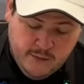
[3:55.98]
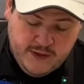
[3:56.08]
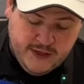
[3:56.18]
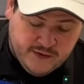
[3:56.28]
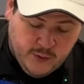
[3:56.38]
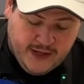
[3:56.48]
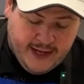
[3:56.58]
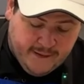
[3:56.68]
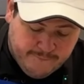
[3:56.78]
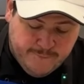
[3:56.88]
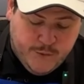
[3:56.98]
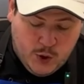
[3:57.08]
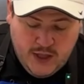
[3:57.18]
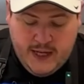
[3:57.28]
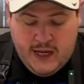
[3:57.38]
We just want to kind of
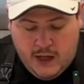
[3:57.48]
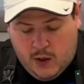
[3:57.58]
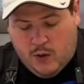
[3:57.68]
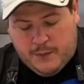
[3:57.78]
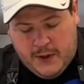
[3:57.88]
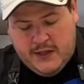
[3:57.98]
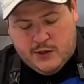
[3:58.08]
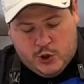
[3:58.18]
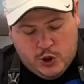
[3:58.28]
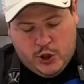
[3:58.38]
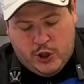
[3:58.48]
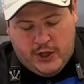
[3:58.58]
fully incorporate the sugar